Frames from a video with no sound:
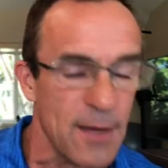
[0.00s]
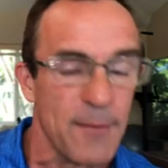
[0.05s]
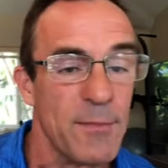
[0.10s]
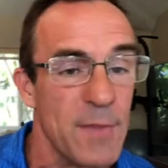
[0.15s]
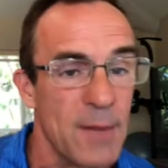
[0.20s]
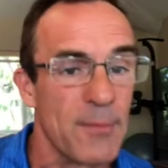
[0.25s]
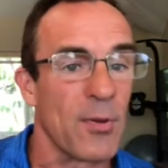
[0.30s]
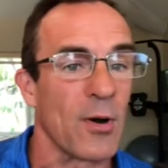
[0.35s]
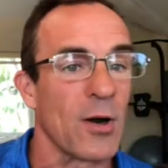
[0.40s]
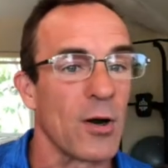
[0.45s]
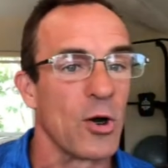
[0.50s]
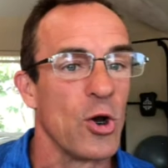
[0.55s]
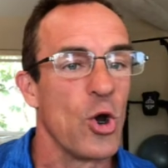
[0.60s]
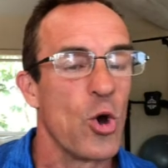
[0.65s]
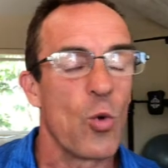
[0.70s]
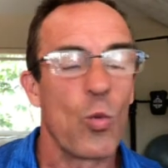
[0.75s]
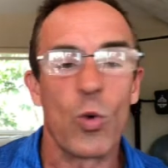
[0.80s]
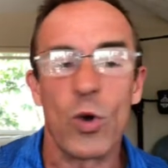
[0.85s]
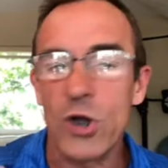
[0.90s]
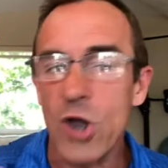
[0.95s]
Remember,
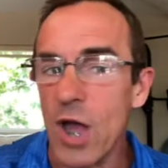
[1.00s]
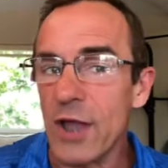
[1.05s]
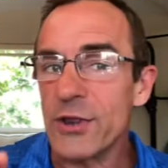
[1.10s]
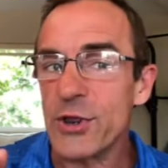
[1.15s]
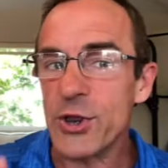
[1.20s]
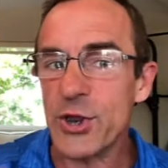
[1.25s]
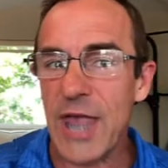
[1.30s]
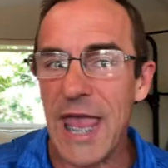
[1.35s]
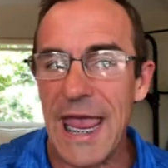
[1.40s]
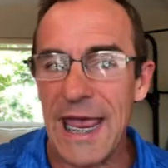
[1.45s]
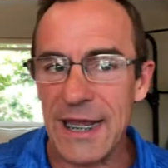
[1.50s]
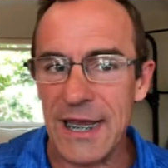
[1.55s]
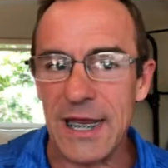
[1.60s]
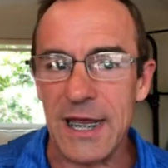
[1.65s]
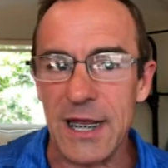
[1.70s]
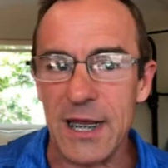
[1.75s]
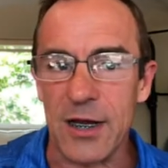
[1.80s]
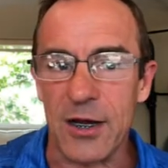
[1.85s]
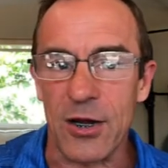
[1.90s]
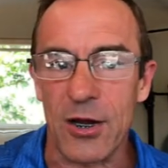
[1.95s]
we're not scanning
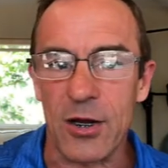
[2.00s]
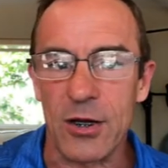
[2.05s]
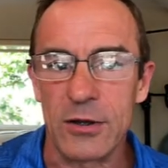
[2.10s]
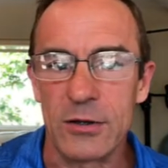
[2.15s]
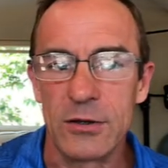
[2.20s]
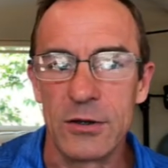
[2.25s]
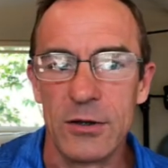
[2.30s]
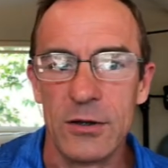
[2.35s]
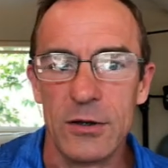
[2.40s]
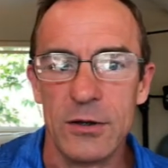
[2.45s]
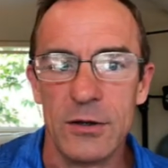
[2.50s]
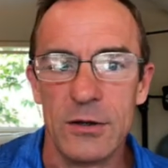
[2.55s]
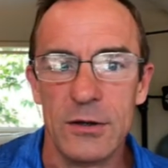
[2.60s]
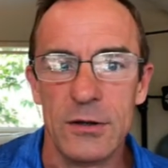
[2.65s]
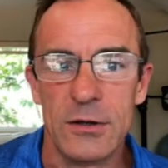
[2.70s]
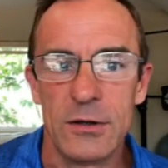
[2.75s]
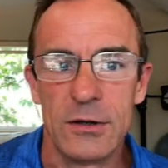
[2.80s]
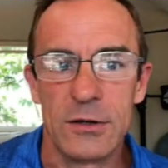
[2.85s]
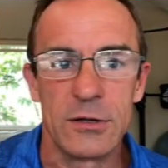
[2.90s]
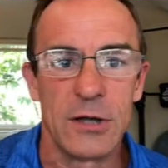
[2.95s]
here
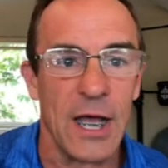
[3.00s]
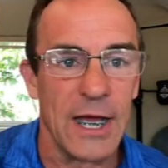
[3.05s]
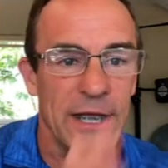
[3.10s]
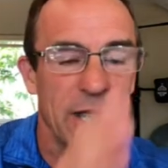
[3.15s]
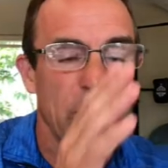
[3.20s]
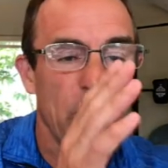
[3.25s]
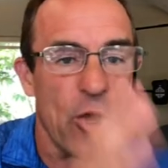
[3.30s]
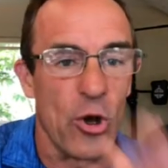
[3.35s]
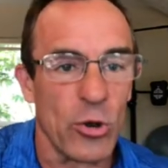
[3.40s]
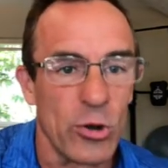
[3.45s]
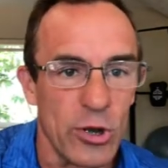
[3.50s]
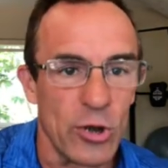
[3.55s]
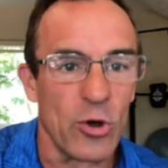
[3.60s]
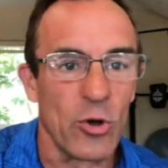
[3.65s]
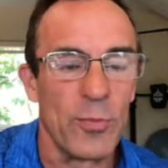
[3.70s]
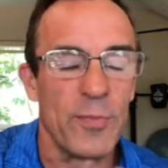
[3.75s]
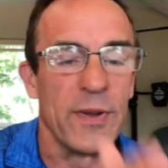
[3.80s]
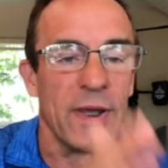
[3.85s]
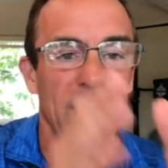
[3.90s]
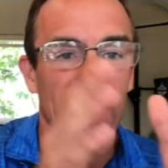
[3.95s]
like, you know, a
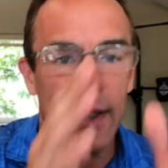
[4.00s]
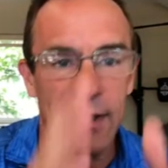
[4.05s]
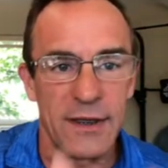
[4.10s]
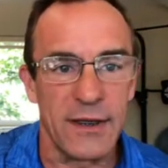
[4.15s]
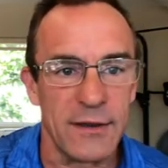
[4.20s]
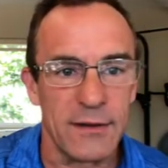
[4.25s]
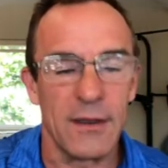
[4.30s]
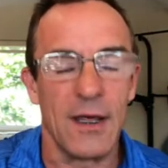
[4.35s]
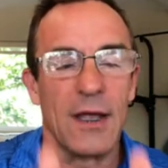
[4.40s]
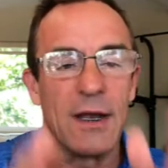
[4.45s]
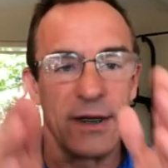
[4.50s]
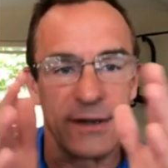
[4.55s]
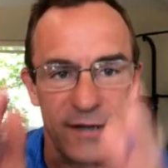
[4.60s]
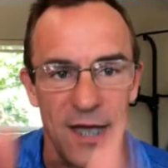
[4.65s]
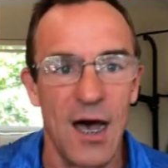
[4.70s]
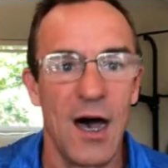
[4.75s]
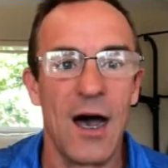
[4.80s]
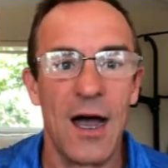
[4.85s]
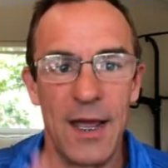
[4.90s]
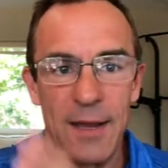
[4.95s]
little bit at a
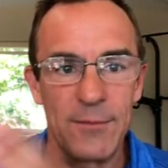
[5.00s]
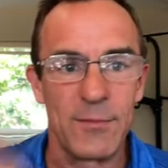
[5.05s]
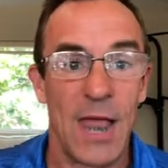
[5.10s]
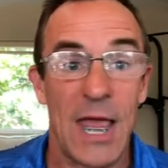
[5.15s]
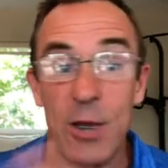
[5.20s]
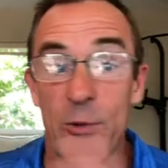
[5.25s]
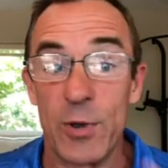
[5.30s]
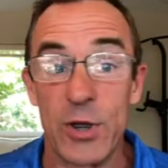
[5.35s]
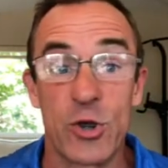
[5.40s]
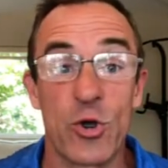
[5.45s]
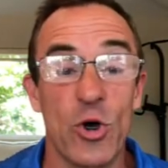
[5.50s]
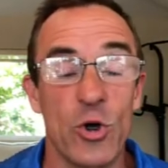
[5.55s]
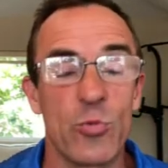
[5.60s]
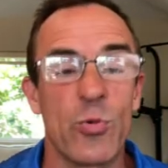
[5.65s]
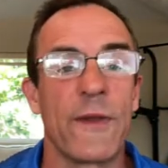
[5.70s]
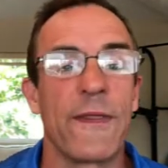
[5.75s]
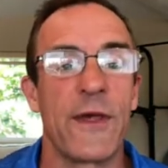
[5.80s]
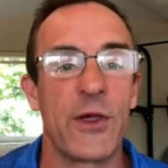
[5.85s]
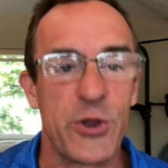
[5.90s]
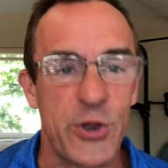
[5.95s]
time like we could
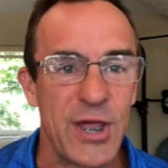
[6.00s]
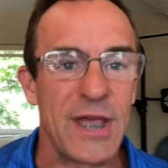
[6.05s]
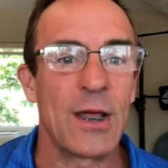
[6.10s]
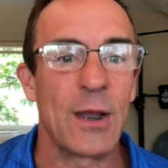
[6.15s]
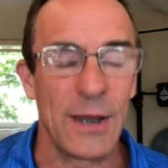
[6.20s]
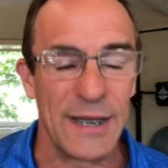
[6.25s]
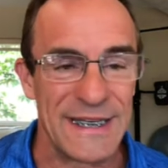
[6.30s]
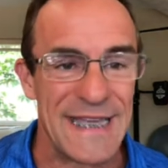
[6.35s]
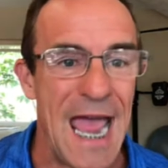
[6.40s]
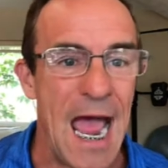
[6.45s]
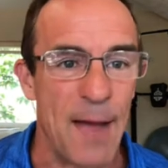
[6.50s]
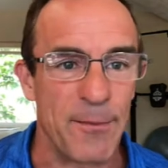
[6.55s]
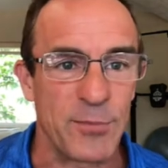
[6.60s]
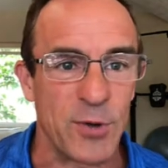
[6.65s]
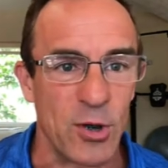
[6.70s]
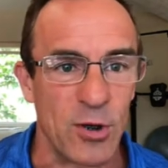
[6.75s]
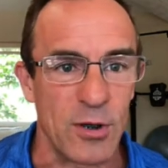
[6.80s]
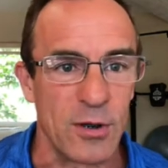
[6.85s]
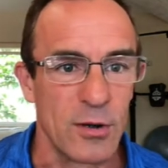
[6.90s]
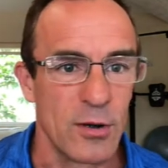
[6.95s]
with a single
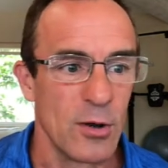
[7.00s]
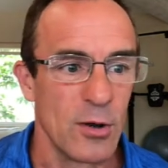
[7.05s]
adapter,